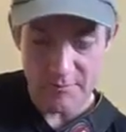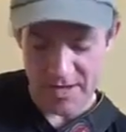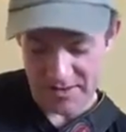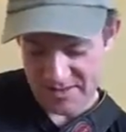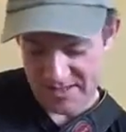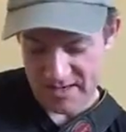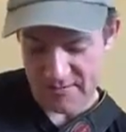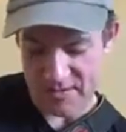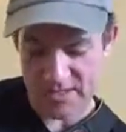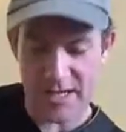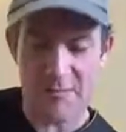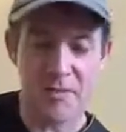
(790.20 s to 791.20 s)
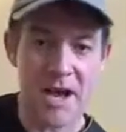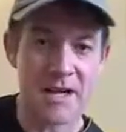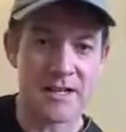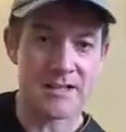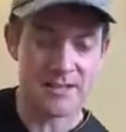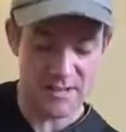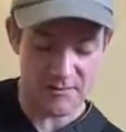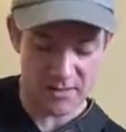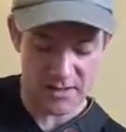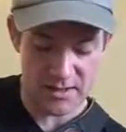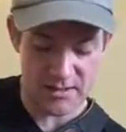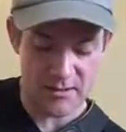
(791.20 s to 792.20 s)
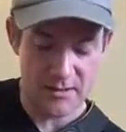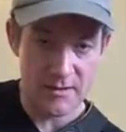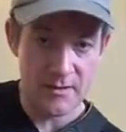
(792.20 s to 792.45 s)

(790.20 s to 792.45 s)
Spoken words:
bend the 17, back to the 17.